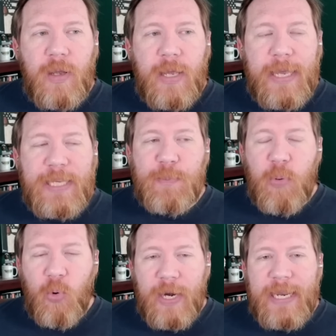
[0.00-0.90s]
he's
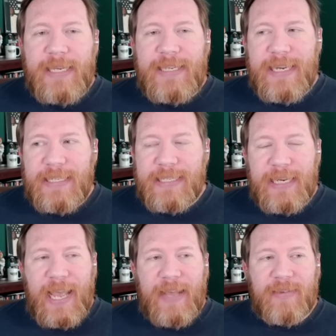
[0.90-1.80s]
pretty
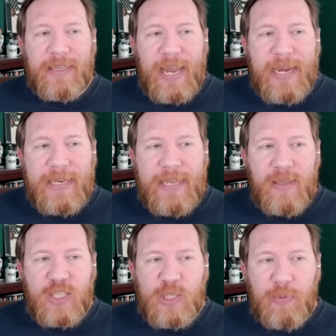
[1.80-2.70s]
decent at landing
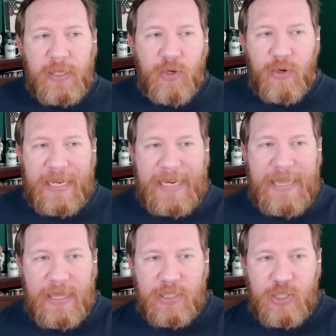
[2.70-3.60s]
the splitter
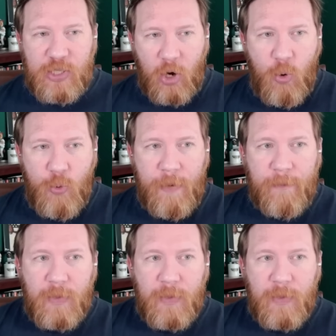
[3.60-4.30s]
in the zone.